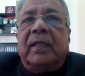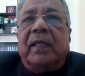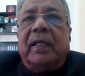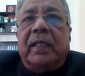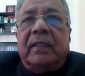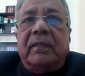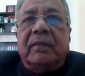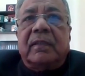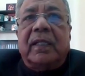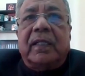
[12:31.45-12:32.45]

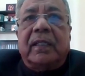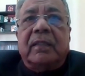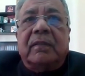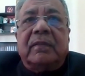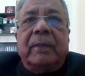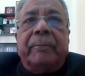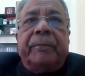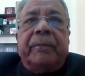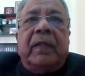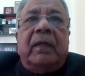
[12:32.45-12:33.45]
creditors.
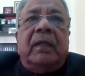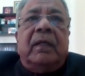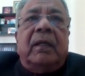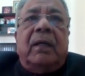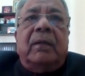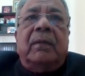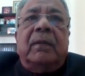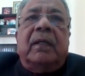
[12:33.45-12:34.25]
Now,